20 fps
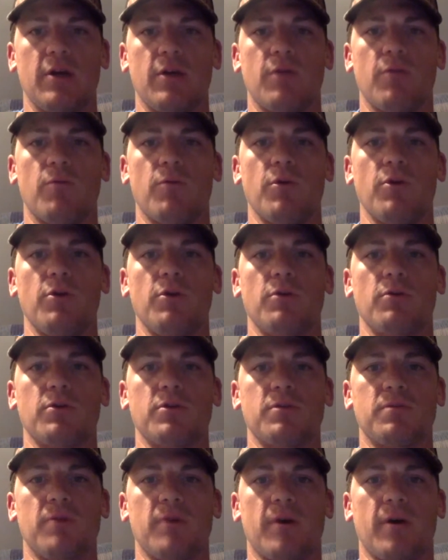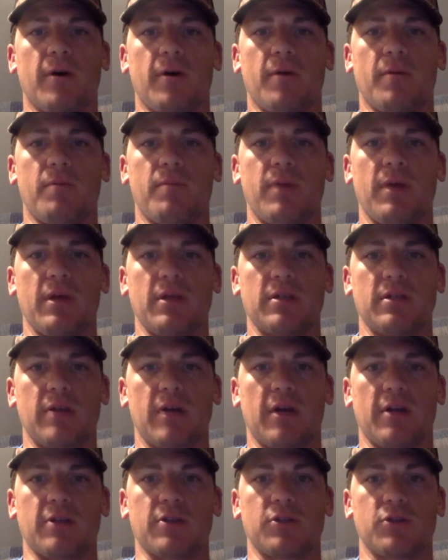really was based
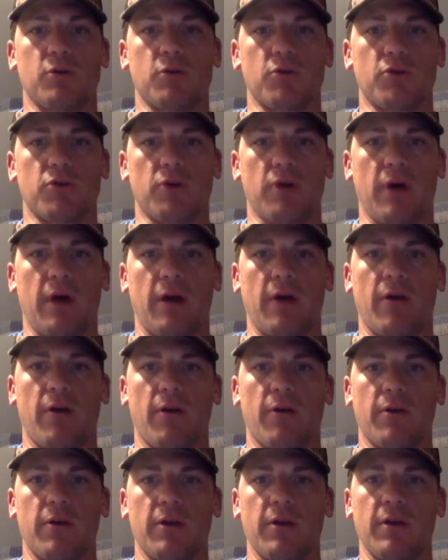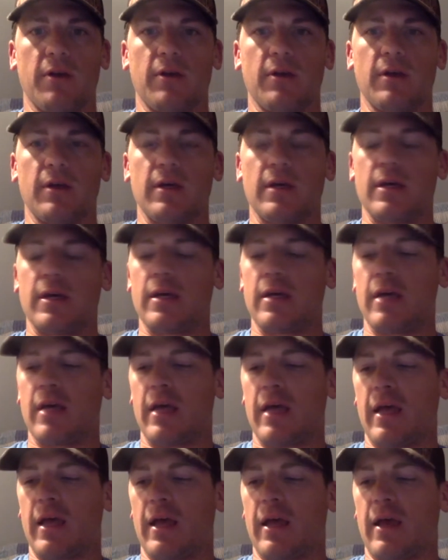on a social hierarchy,
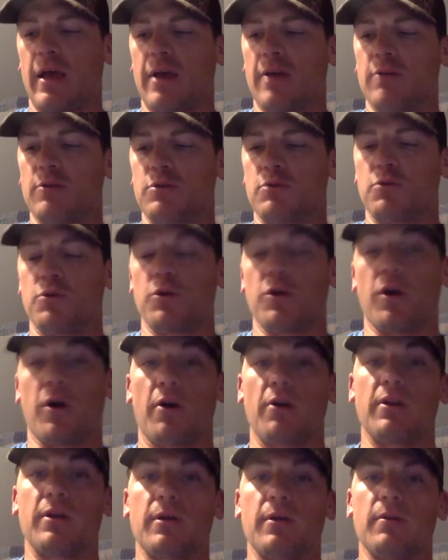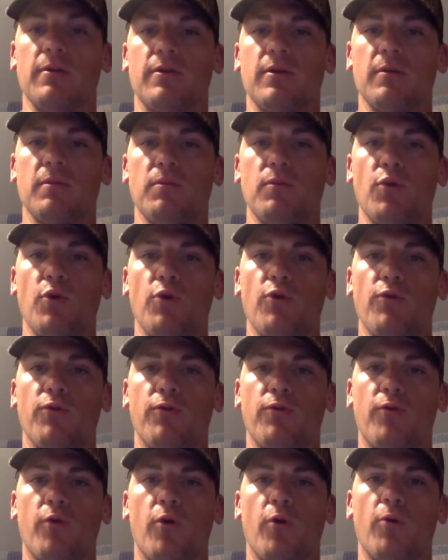and it was really hard to move
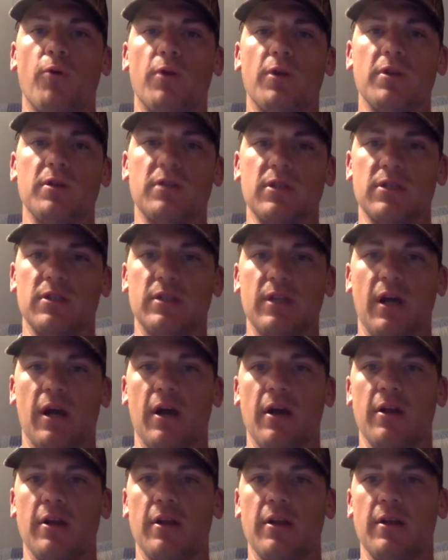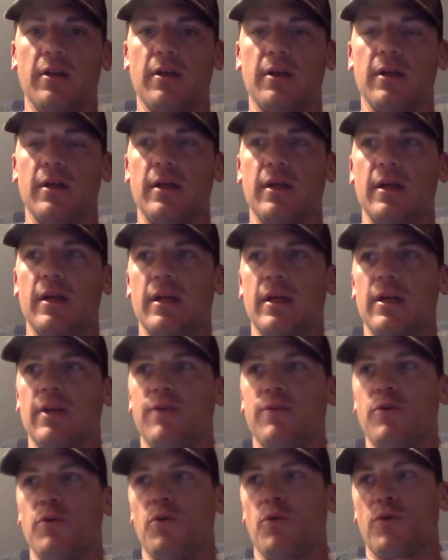forward in society if
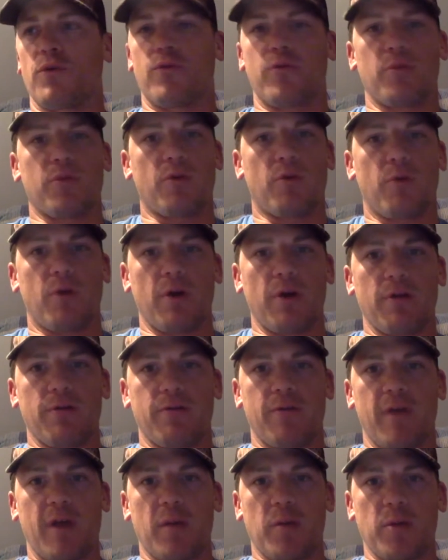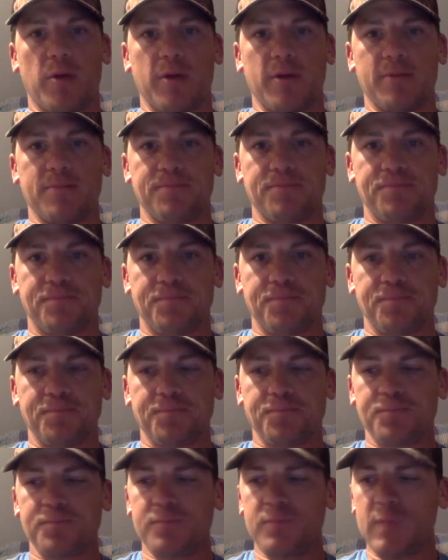you weren't from the right family.
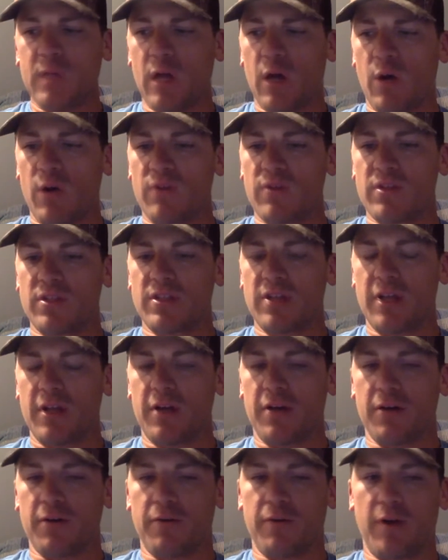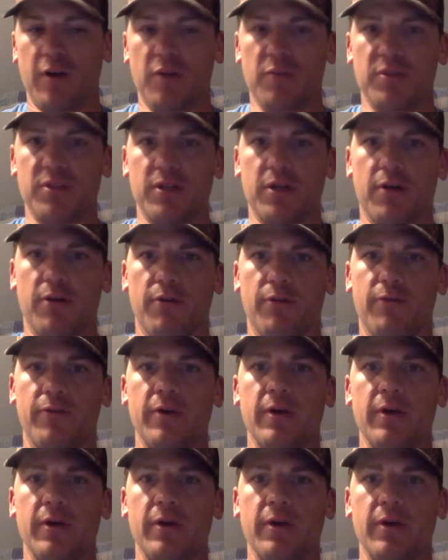However, Seneca found himself